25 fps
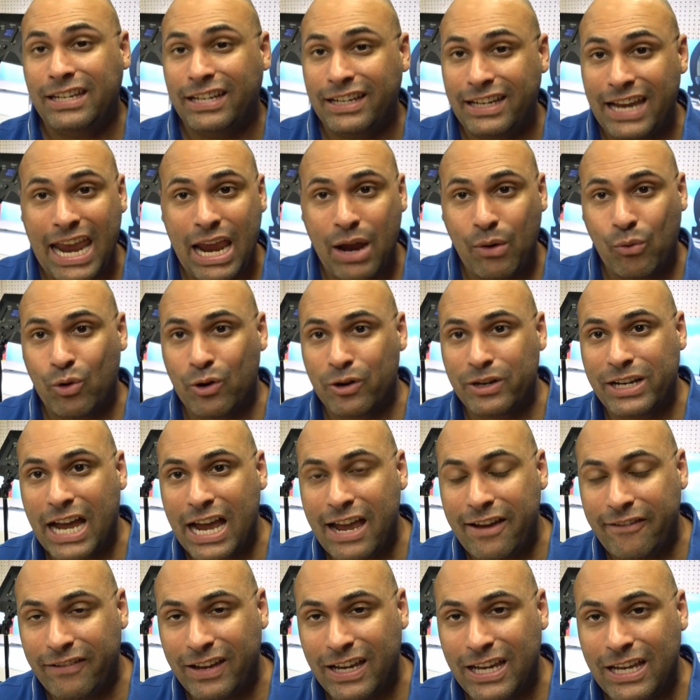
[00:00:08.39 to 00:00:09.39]
Today we're
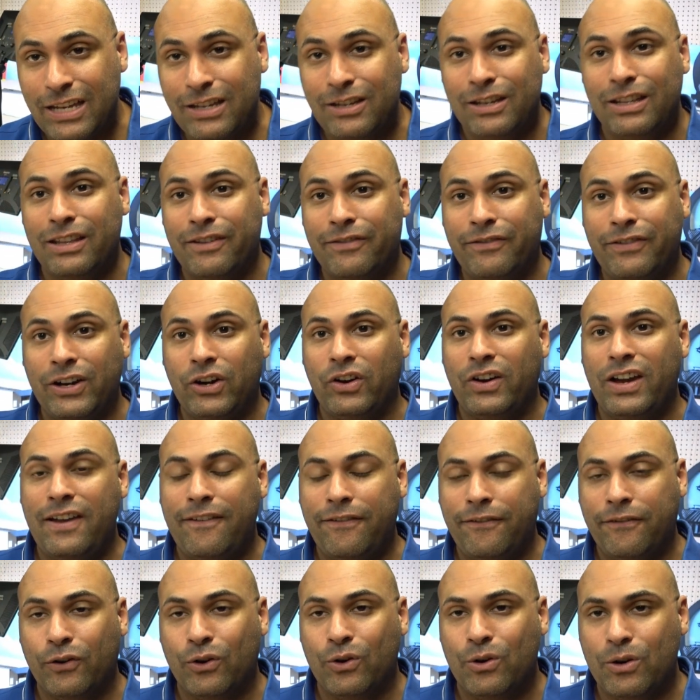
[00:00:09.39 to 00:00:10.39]
diving into the very
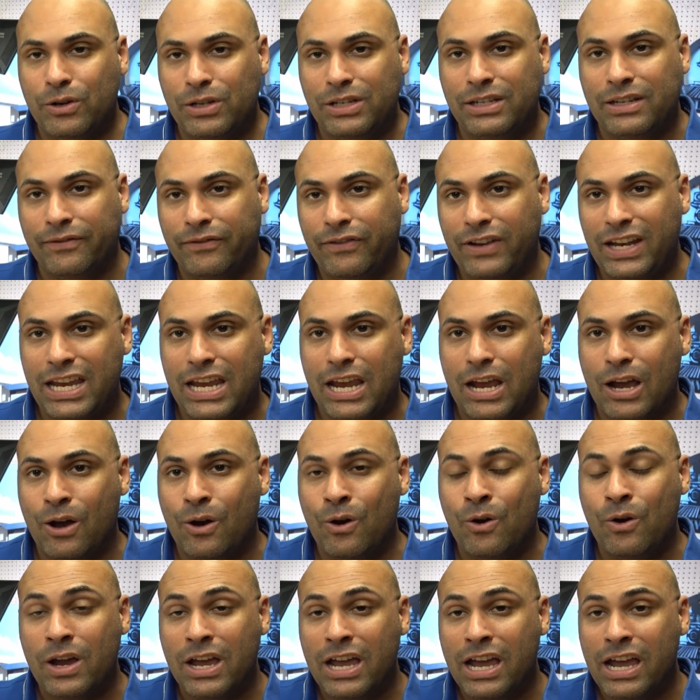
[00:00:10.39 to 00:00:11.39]
first
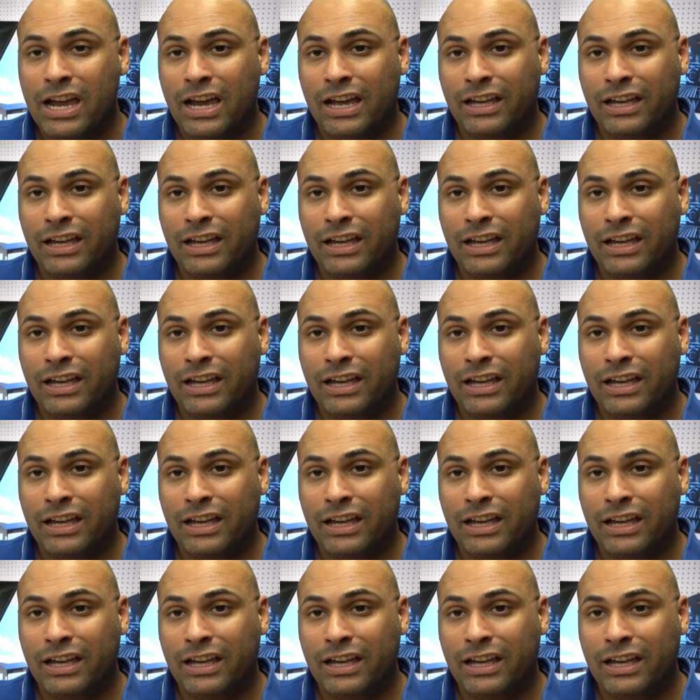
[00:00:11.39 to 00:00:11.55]
video